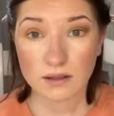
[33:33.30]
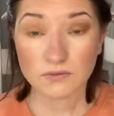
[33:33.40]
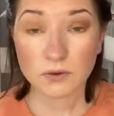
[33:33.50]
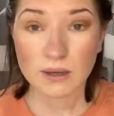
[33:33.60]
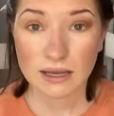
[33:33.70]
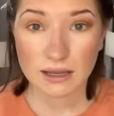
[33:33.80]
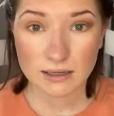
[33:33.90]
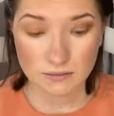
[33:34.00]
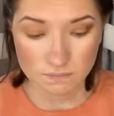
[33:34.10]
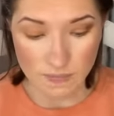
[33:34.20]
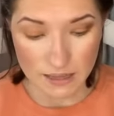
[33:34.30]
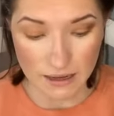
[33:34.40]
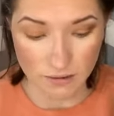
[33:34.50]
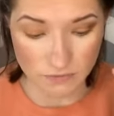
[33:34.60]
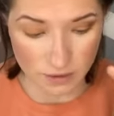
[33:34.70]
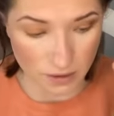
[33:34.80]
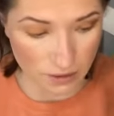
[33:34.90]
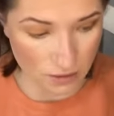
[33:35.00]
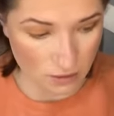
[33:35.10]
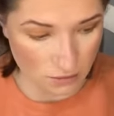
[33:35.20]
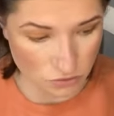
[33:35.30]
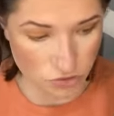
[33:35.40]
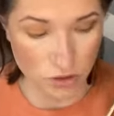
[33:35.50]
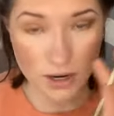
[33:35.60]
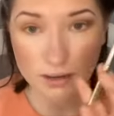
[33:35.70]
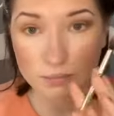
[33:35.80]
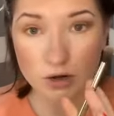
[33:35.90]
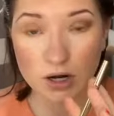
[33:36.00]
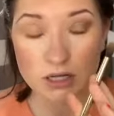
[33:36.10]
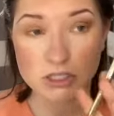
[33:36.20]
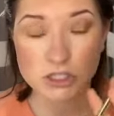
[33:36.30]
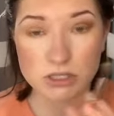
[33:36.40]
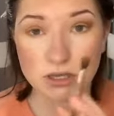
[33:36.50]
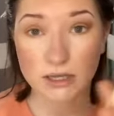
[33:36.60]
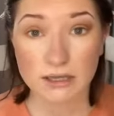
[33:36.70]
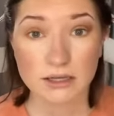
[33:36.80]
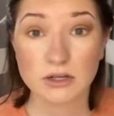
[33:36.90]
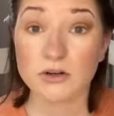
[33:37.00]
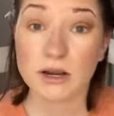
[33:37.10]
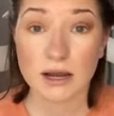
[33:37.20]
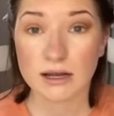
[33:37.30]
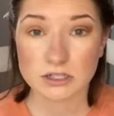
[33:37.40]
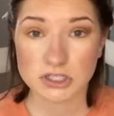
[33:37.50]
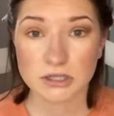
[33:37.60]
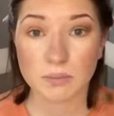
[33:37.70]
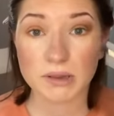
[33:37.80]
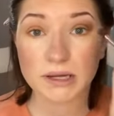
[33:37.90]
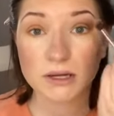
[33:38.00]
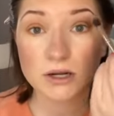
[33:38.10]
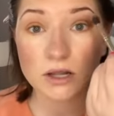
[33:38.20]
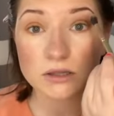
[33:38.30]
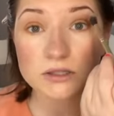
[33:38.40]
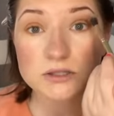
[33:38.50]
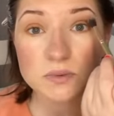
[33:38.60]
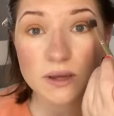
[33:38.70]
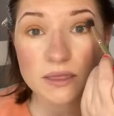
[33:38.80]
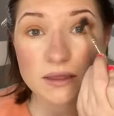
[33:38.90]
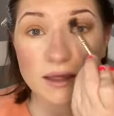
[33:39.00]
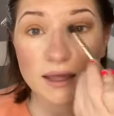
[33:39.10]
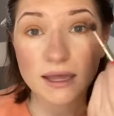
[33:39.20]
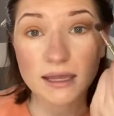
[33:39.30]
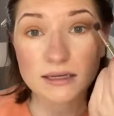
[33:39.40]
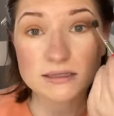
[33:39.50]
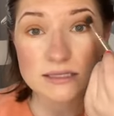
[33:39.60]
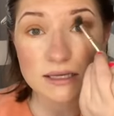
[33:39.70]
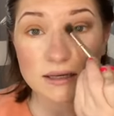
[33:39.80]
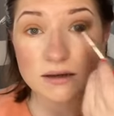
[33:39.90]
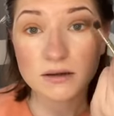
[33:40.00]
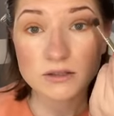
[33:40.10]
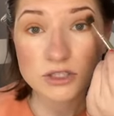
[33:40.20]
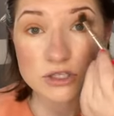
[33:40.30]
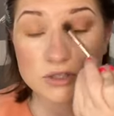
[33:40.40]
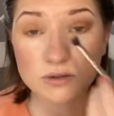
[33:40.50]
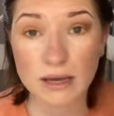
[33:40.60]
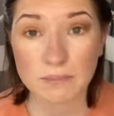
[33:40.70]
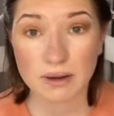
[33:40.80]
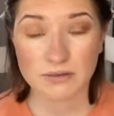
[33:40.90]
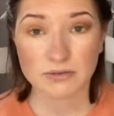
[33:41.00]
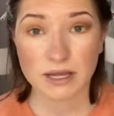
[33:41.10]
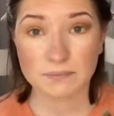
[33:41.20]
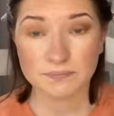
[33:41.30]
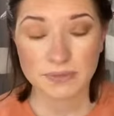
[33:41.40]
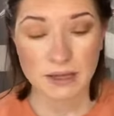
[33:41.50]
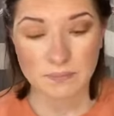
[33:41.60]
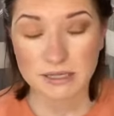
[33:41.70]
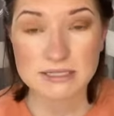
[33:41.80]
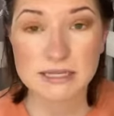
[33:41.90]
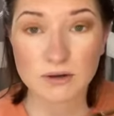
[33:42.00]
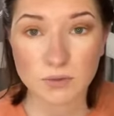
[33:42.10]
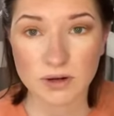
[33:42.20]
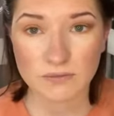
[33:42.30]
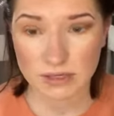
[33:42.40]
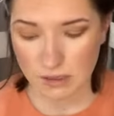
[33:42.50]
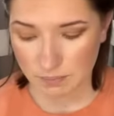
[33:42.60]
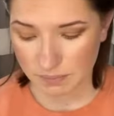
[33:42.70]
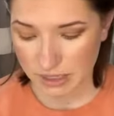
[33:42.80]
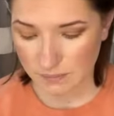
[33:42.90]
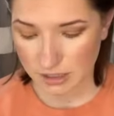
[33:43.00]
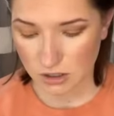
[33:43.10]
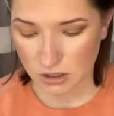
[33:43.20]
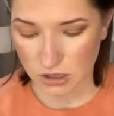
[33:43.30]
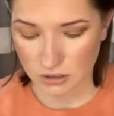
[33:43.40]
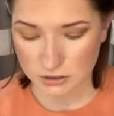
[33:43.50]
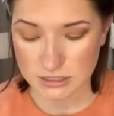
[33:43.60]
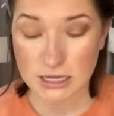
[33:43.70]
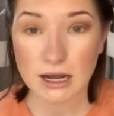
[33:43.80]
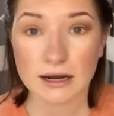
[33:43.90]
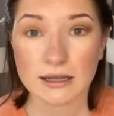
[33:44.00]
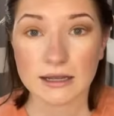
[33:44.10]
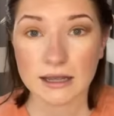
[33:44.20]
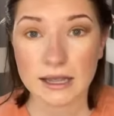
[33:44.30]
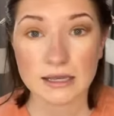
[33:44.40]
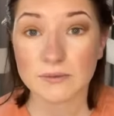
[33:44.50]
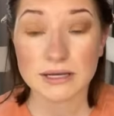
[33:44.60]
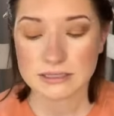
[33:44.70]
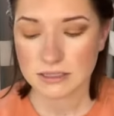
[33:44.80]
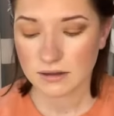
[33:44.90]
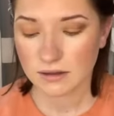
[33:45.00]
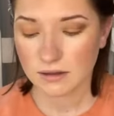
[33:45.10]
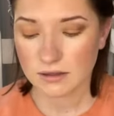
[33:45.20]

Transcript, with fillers: if you can, have a dry brush like that you're not actually applying colors with handy to do that buffing because then it won't have any pigment or colors on it anyways.